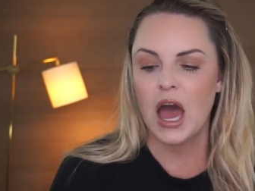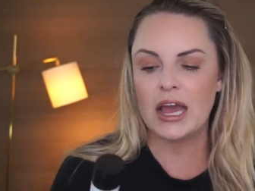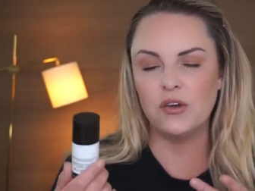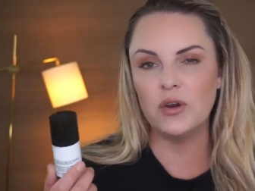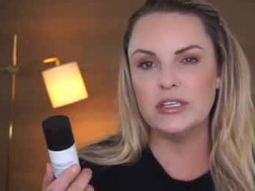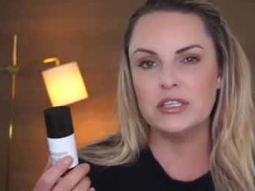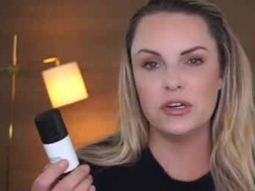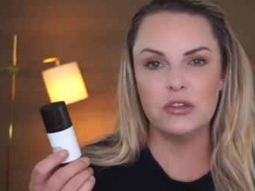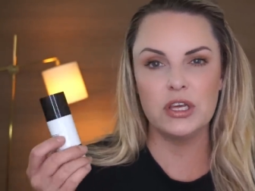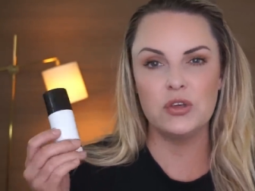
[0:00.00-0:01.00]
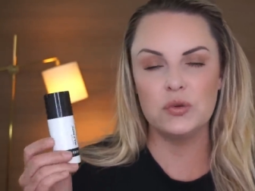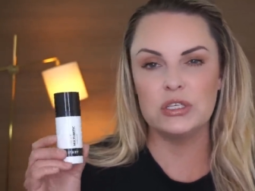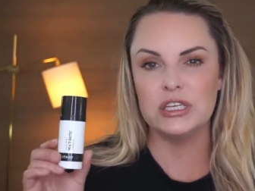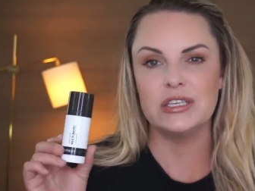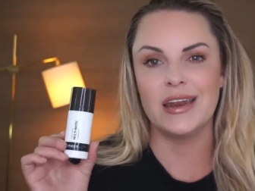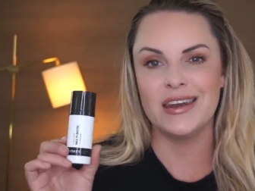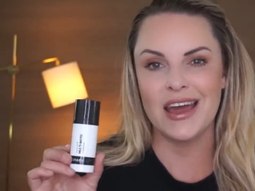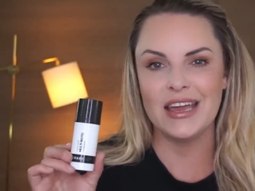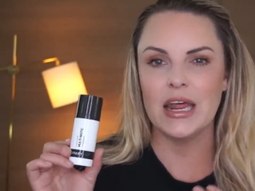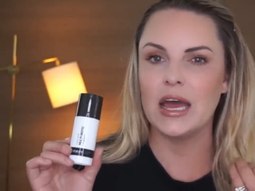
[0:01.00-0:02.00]
I don't necessarily use this at
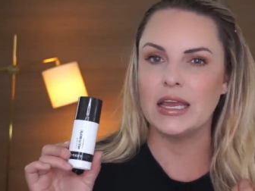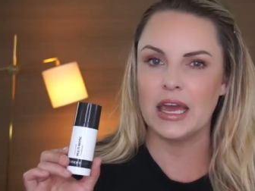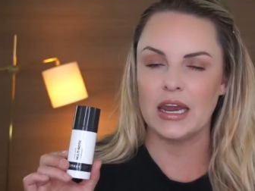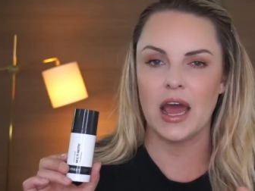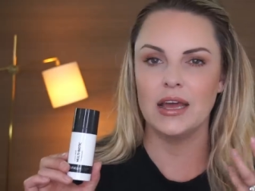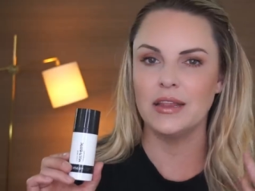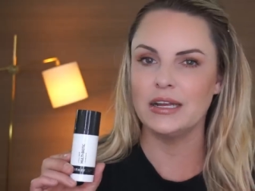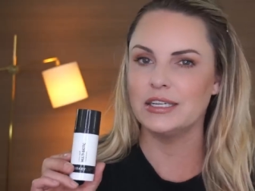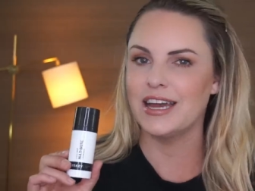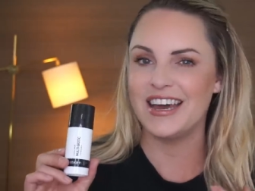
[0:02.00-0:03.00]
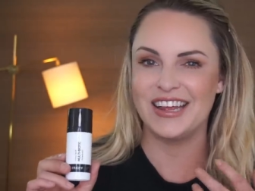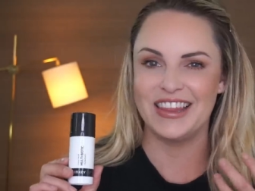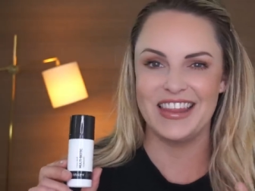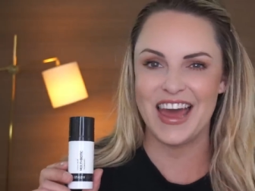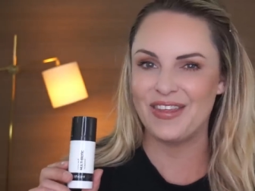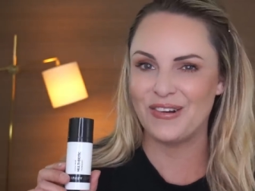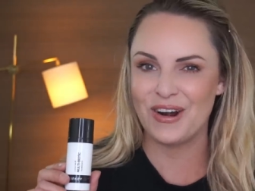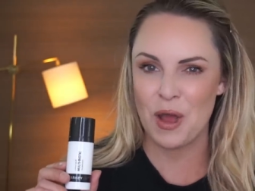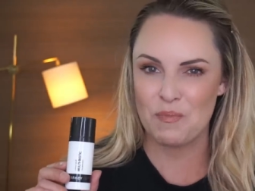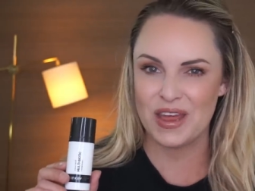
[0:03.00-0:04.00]
night. Again, I like to kind of lather
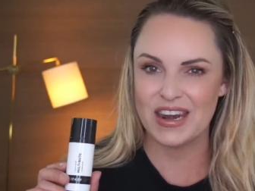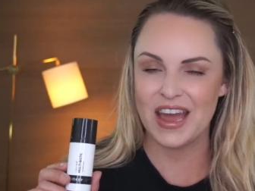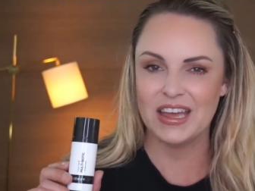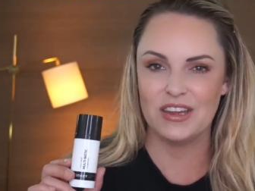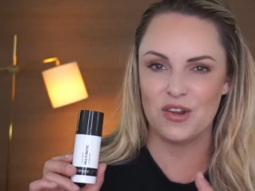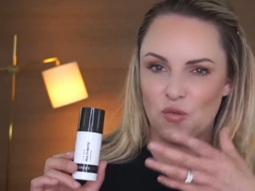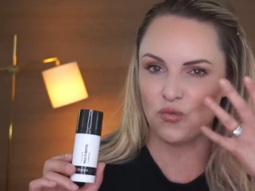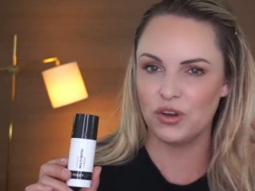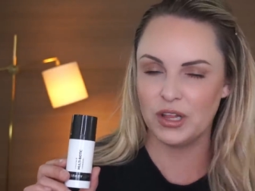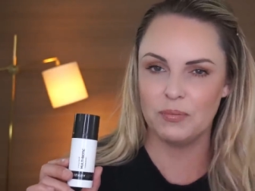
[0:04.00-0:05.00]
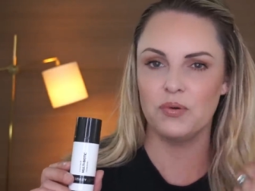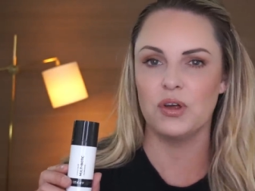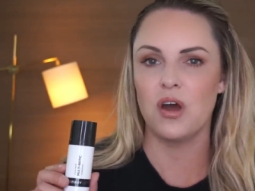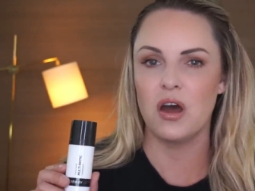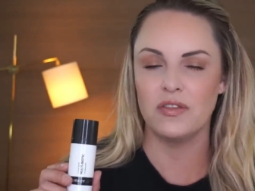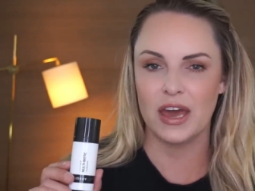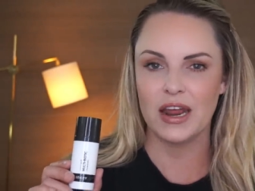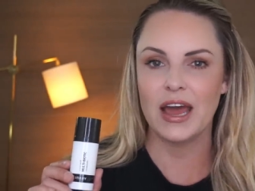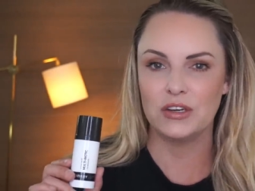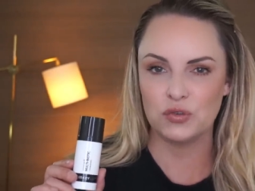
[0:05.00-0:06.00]
it up at night, you know, really put on
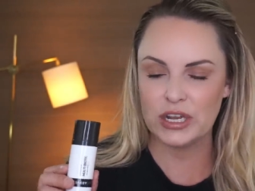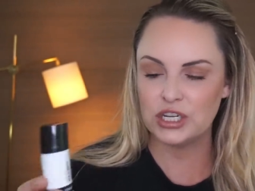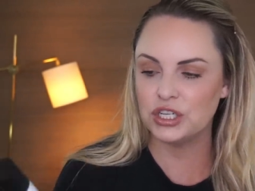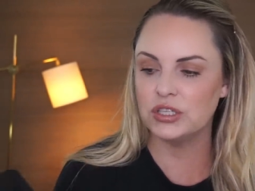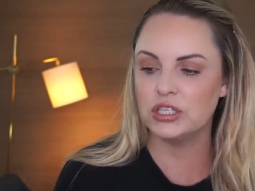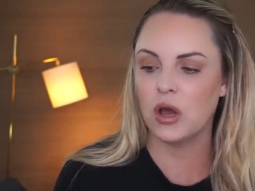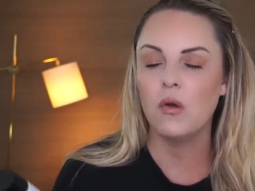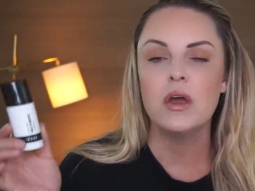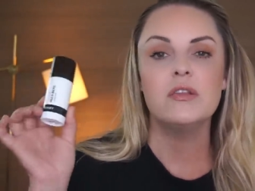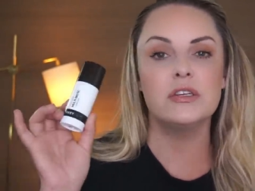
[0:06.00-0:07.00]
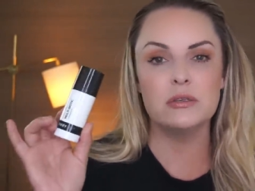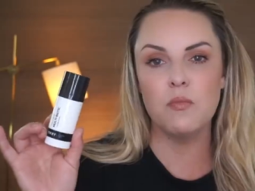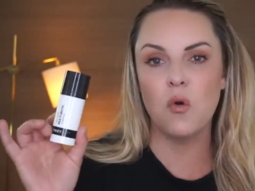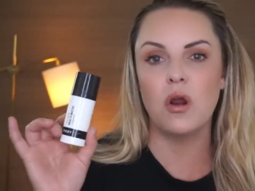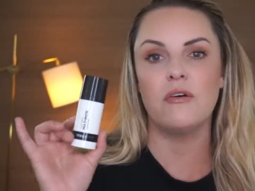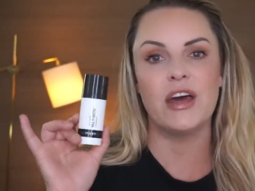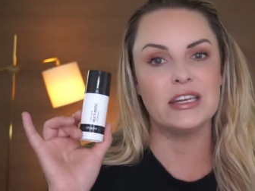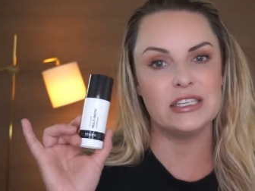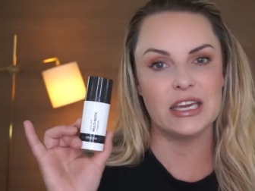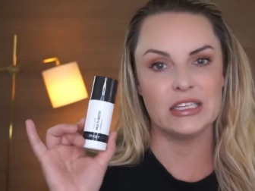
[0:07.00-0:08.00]
that hydration. So this is more of
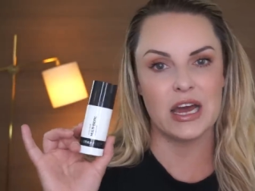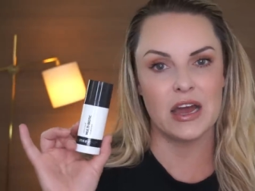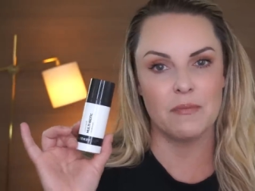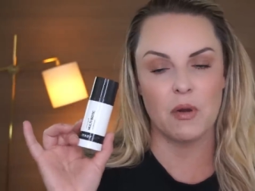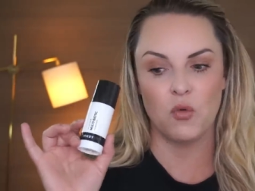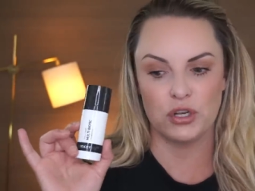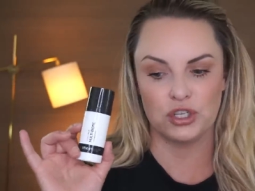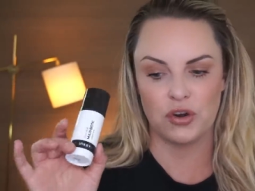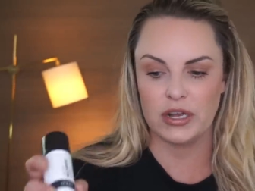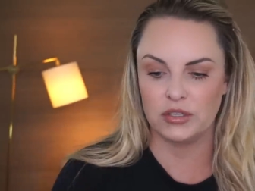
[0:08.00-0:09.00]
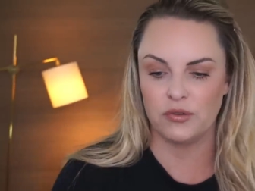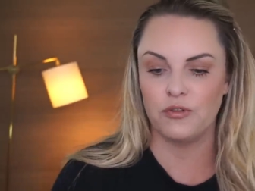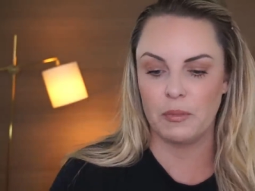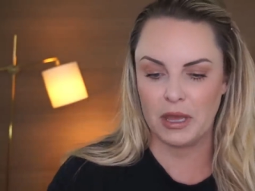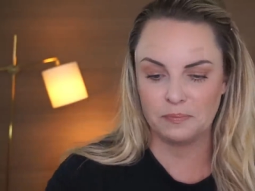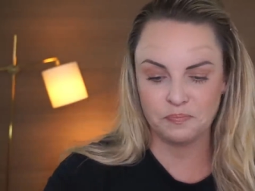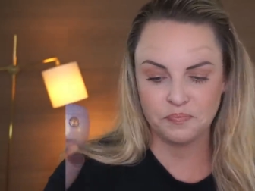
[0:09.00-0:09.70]
that daytime moisturizer for me.